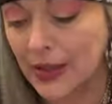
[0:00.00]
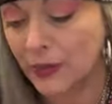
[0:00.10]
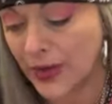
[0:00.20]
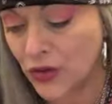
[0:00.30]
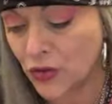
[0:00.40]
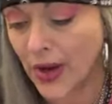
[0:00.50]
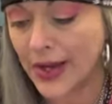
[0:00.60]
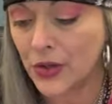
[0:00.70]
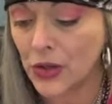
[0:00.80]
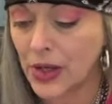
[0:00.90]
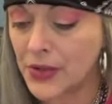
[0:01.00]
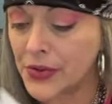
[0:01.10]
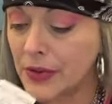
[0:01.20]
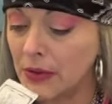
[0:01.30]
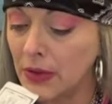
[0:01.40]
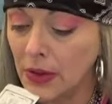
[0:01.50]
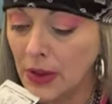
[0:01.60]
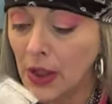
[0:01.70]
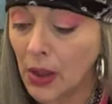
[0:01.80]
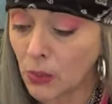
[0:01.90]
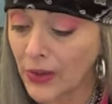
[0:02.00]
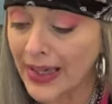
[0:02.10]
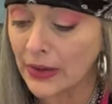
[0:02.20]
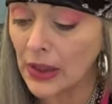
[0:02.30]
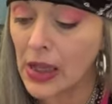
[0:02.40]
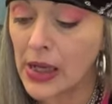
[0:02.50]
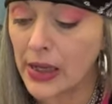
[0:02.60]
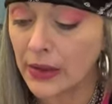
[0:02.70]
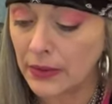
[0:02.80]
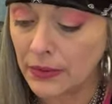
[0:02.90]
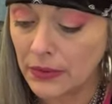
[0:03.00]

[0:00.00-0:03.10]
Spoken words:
and re-strategize and realign.